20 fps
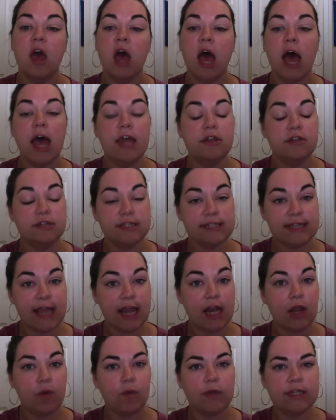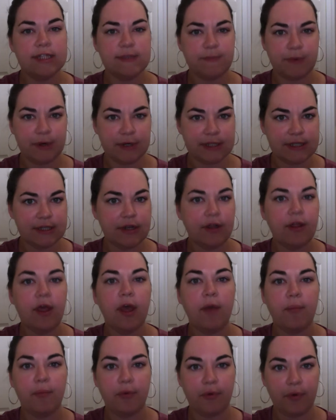Understanding one's personal
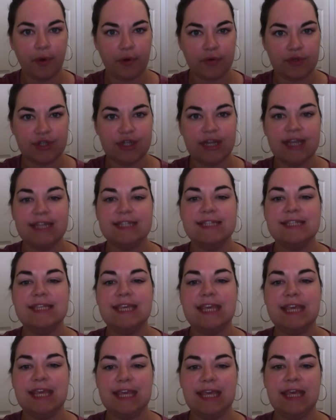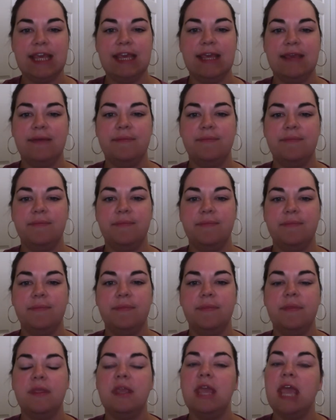approach is key.
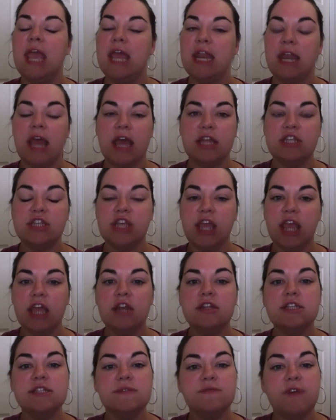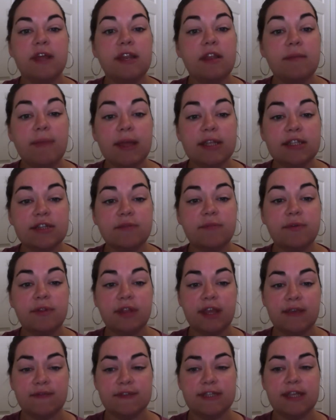An educator's fundamental
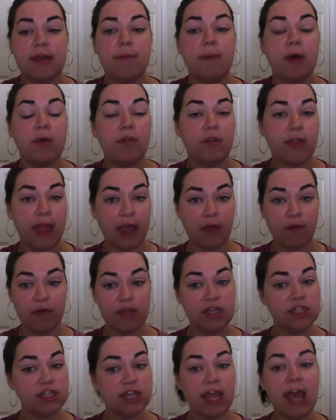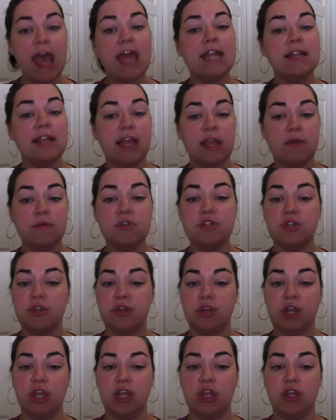beliefs about language and language
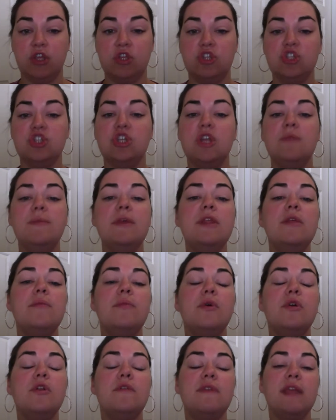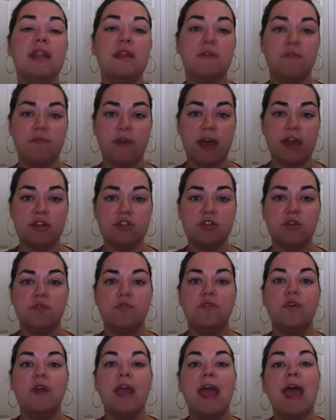learning should be the motivating factor
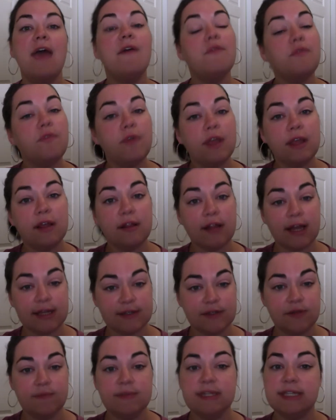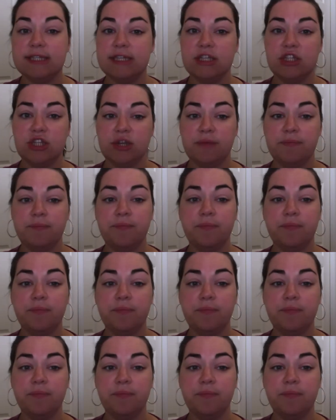for every classroom decision.